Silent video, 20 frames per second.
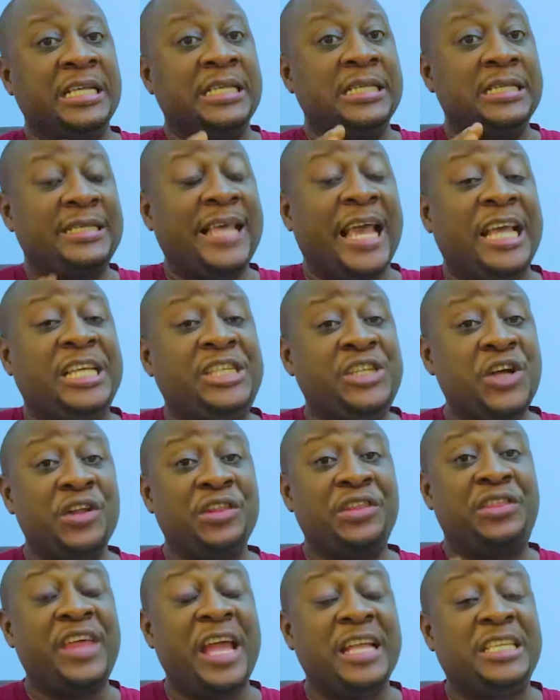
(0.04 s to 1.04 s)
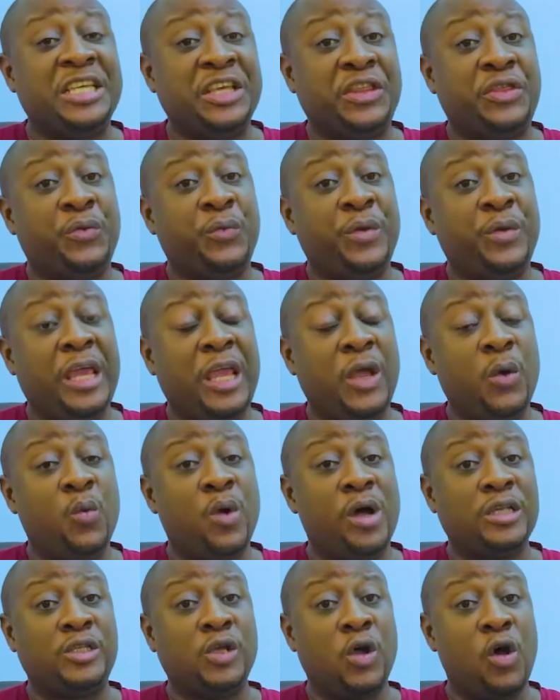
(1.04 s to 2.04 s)
Section 33
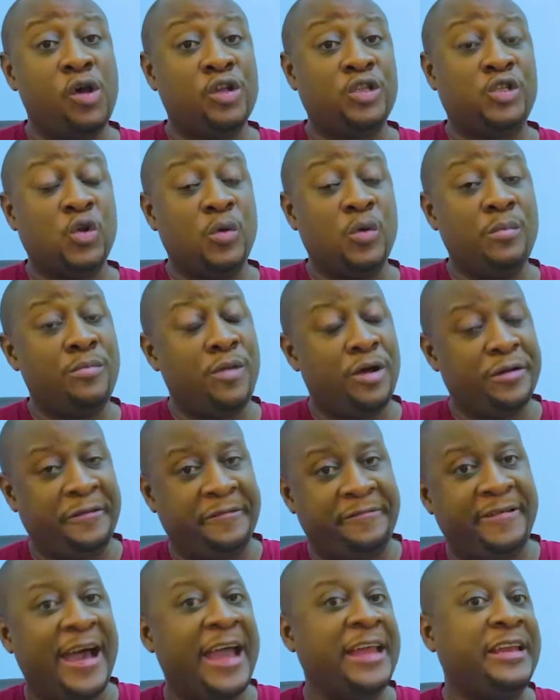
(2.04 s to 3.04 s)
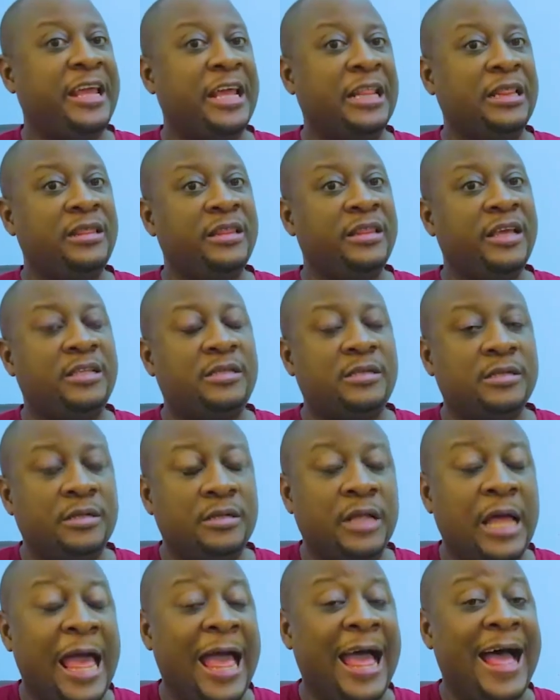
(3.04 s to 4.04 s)
was also modified a
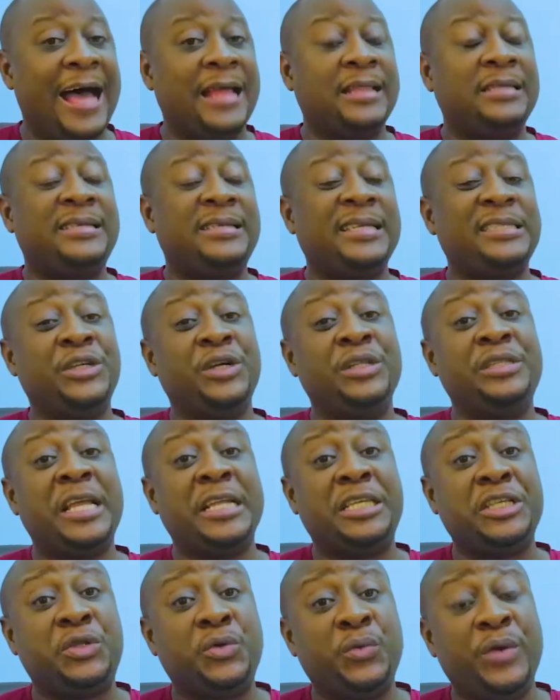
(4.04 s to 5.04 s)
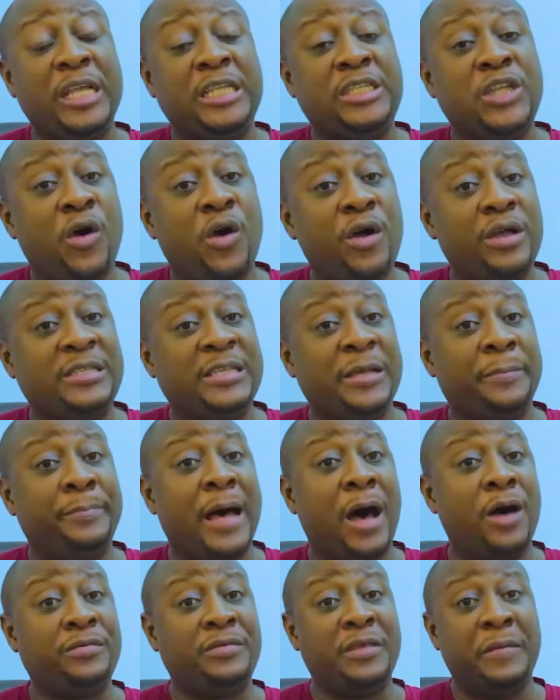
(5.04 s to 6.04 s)
little, and Section 33 talks
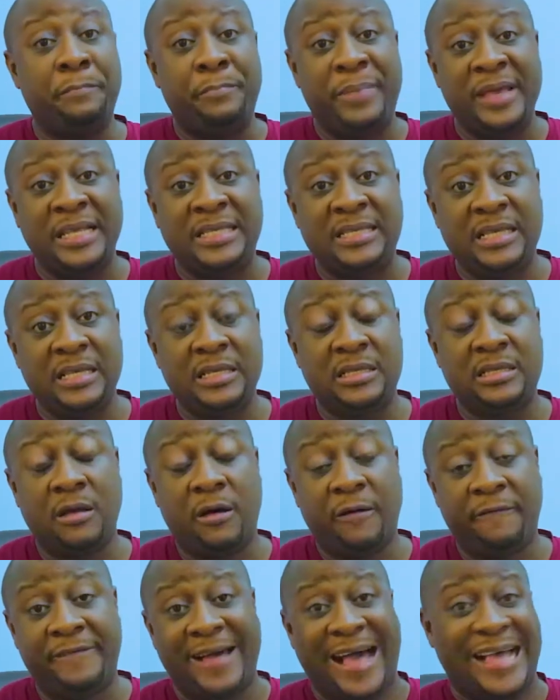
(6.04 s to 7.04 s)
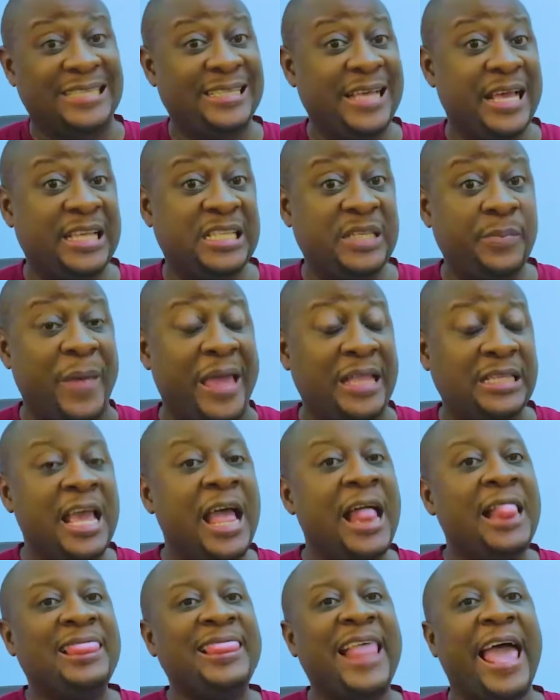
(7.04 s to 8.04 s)
about the basis of assessment,
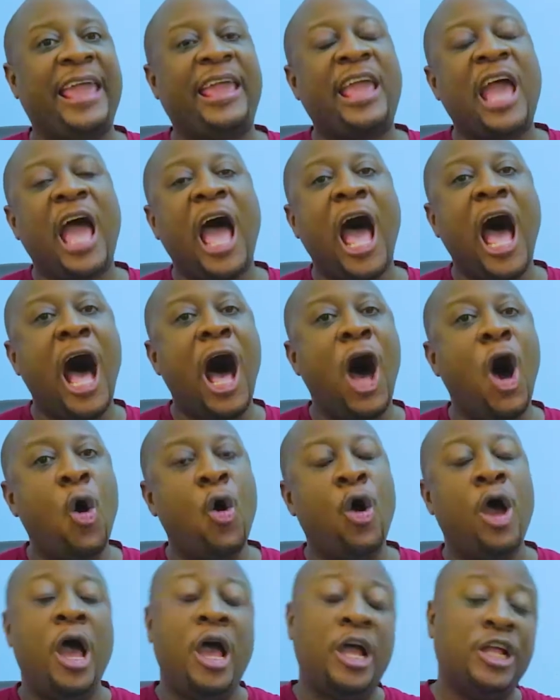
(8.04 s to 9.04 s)
like how